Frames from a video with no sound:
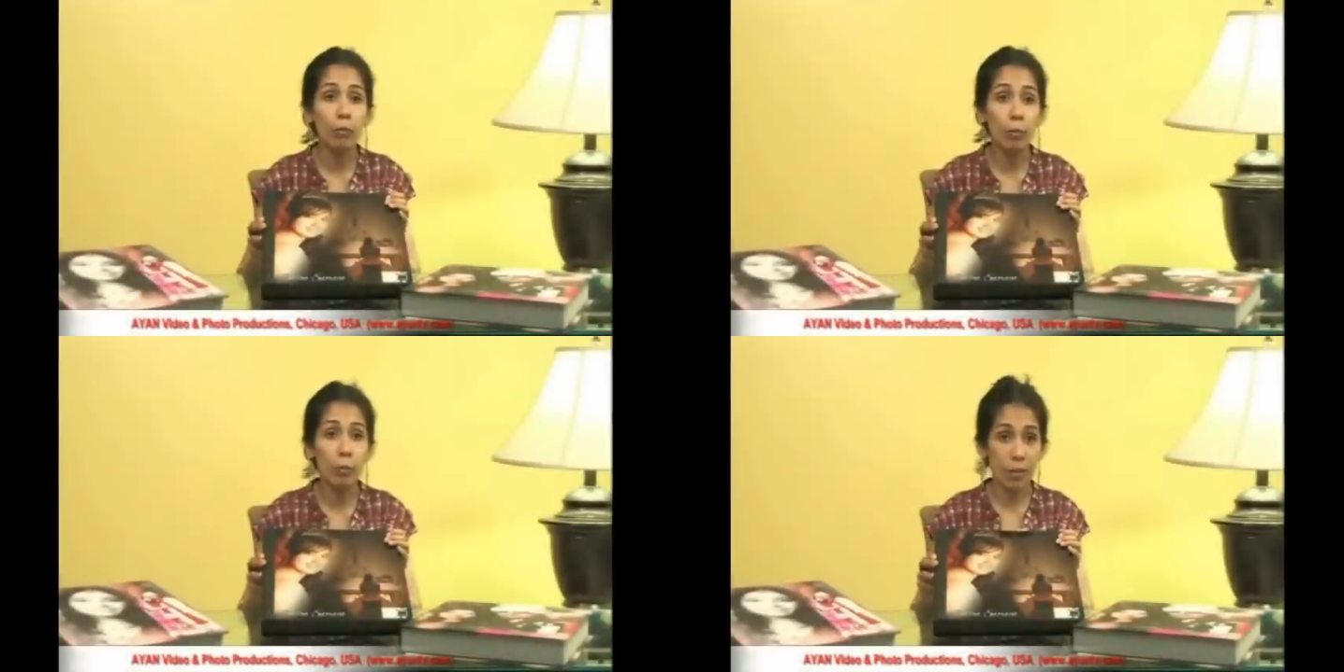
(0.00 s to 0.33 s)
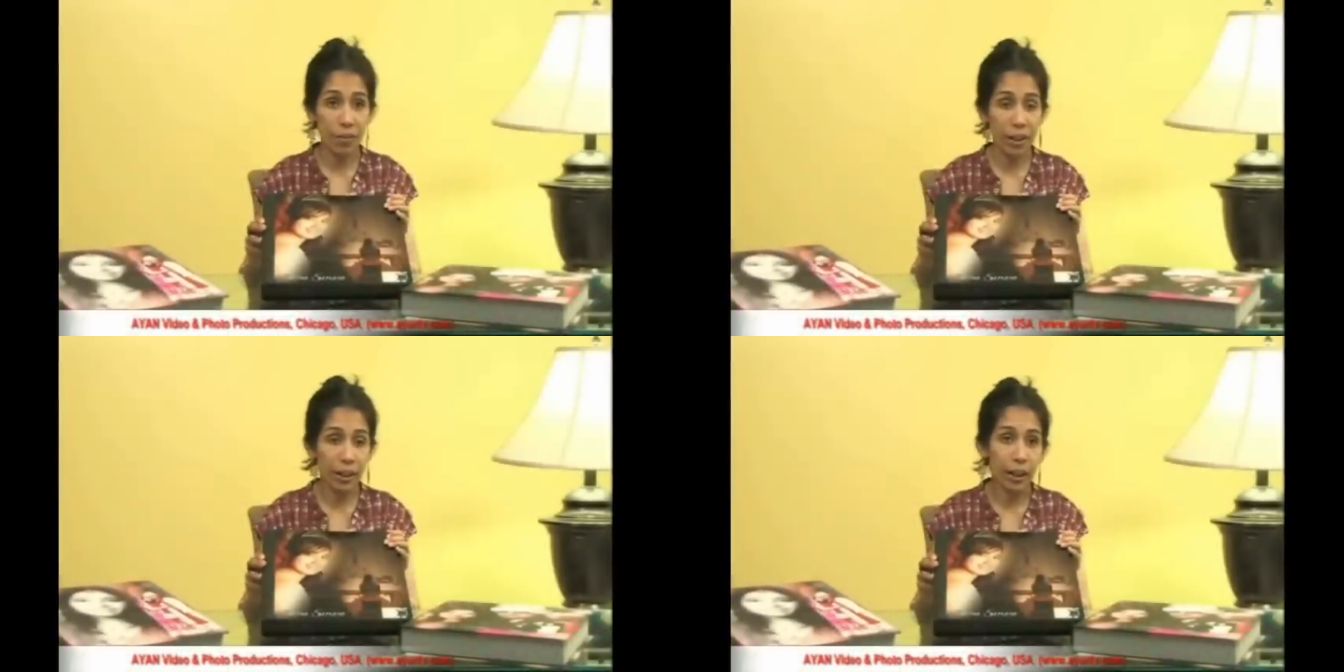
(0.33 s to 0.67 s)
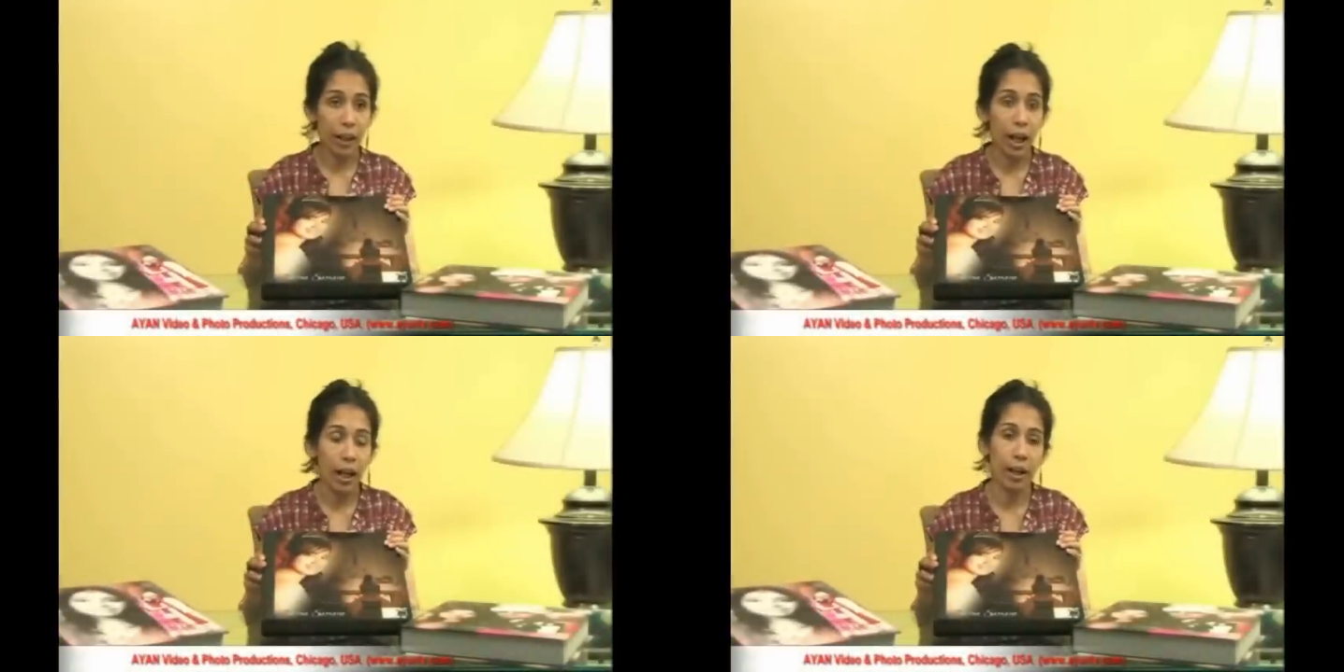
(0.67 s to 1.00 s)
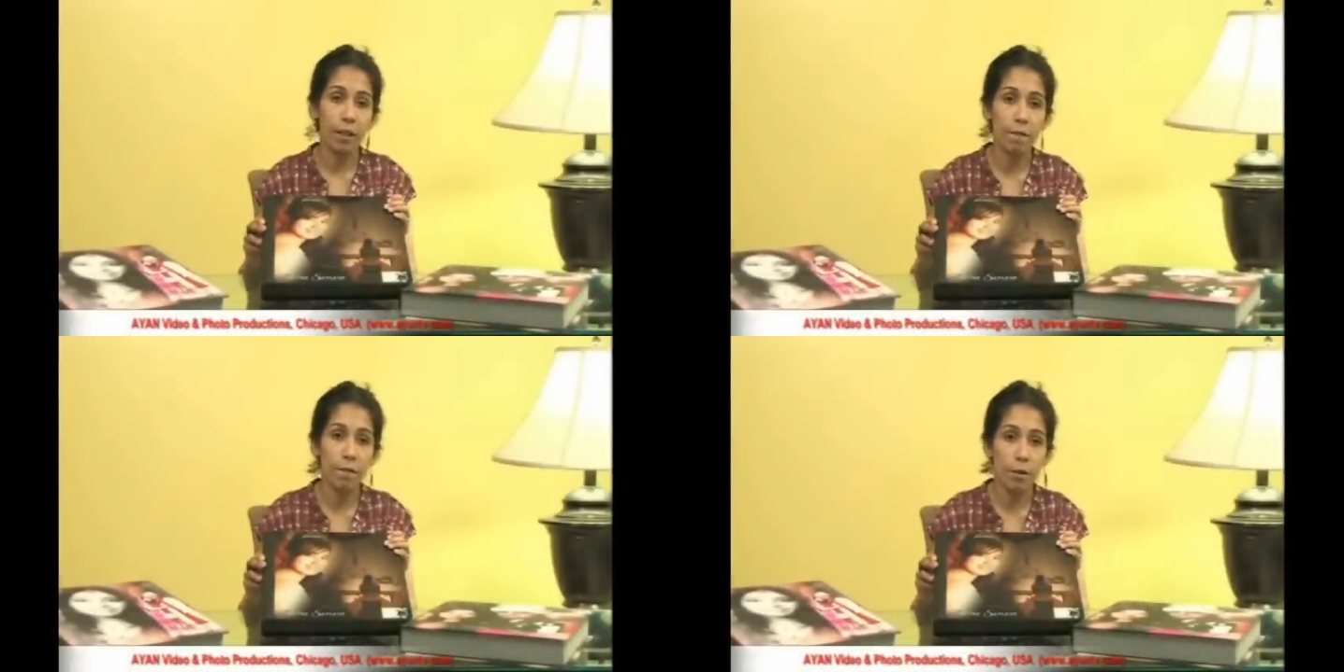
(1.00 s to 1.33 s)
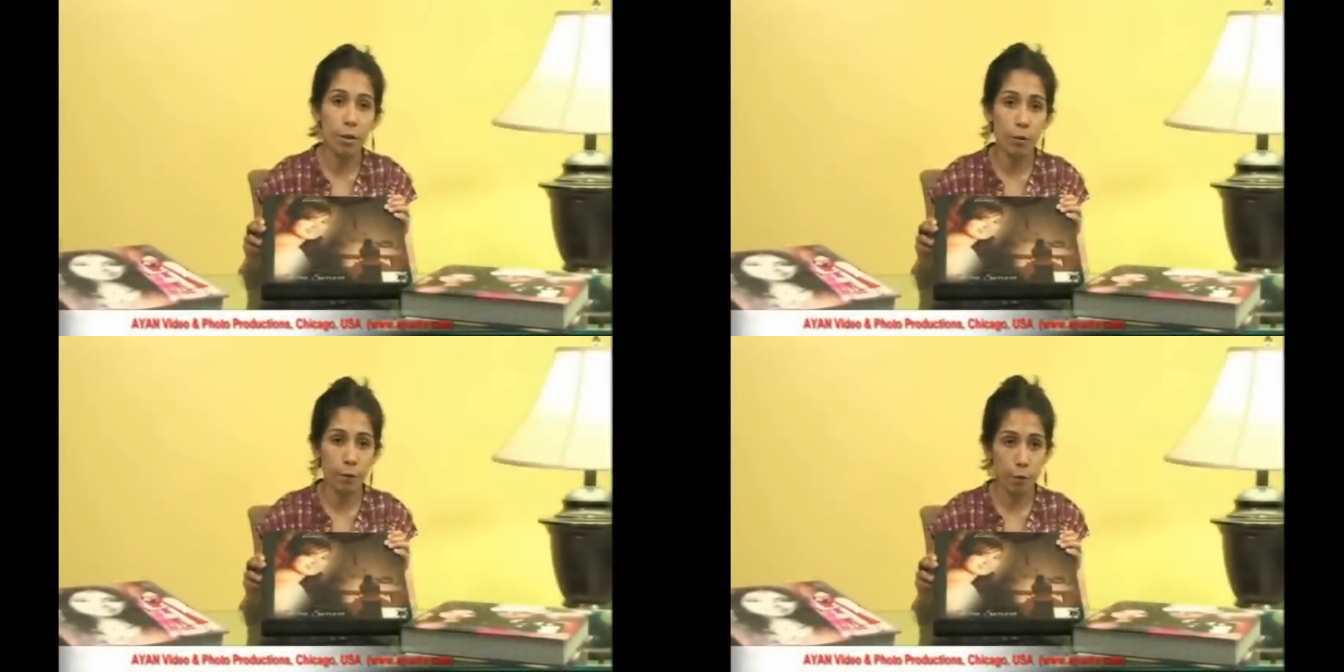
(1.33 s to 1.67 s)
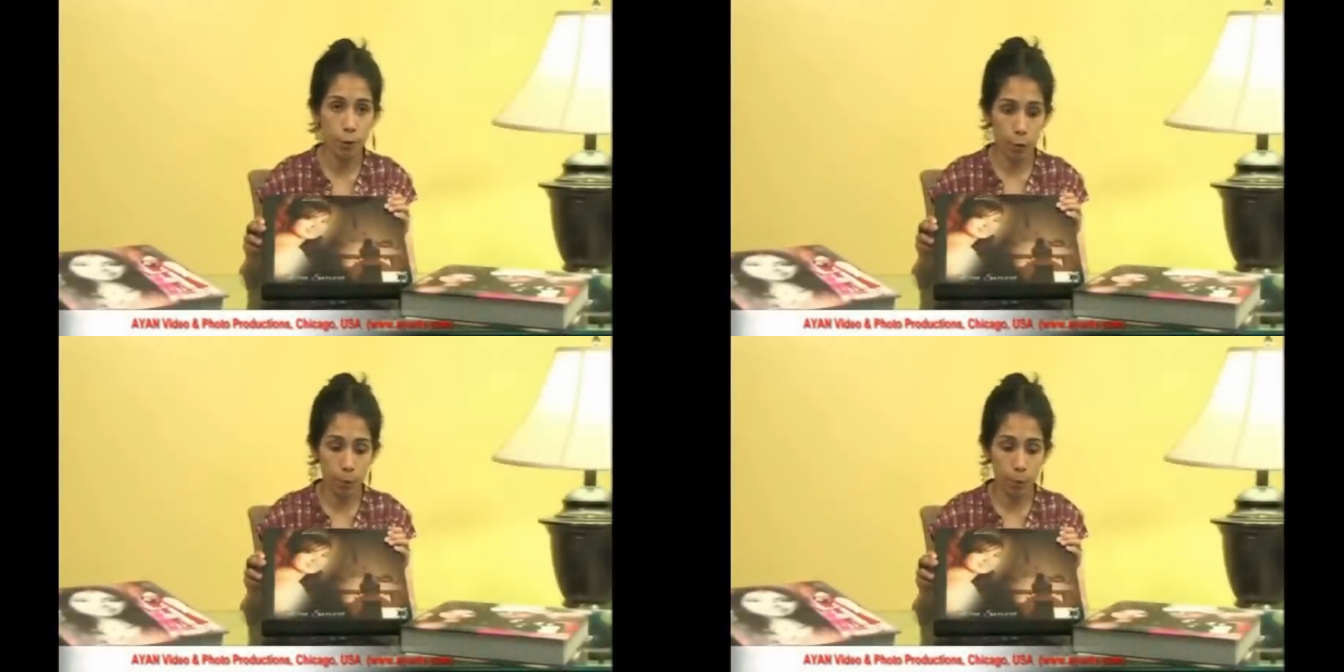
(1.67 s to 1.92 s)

one more thing. Ayan Video and Photo